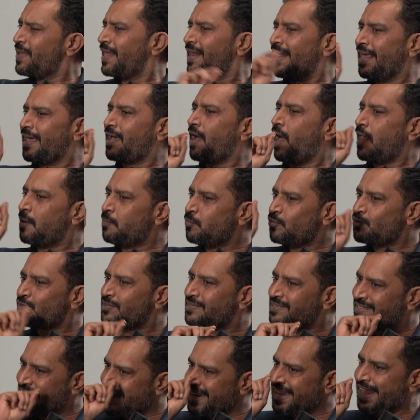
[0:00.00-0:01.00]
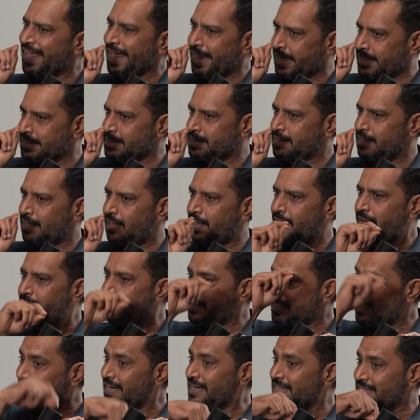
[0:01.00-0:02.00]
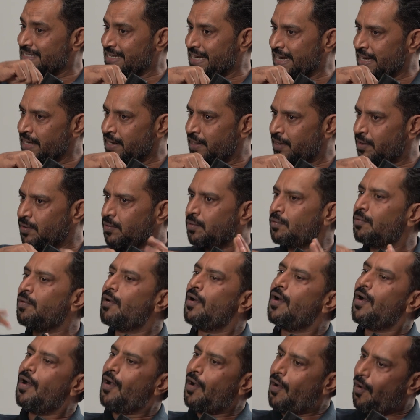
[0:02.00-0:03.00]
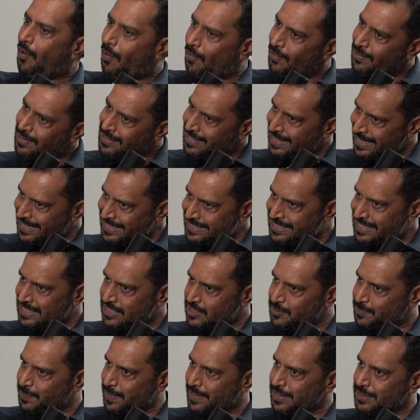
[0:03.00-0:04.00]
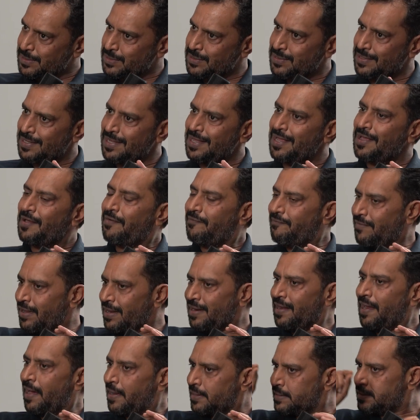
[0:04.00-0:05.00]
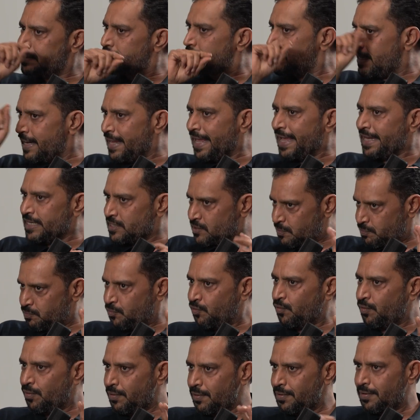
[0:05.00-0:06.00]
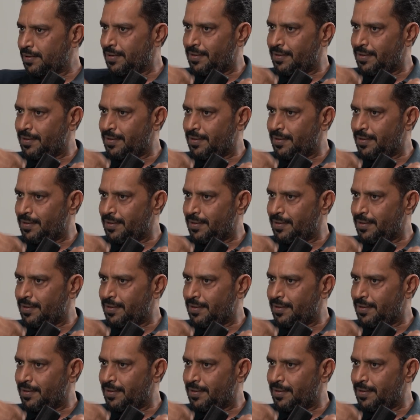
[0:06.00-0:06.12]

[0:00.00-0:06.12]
like almost 3x, whether it is in Indigo or in the inkjet space, we last 3x more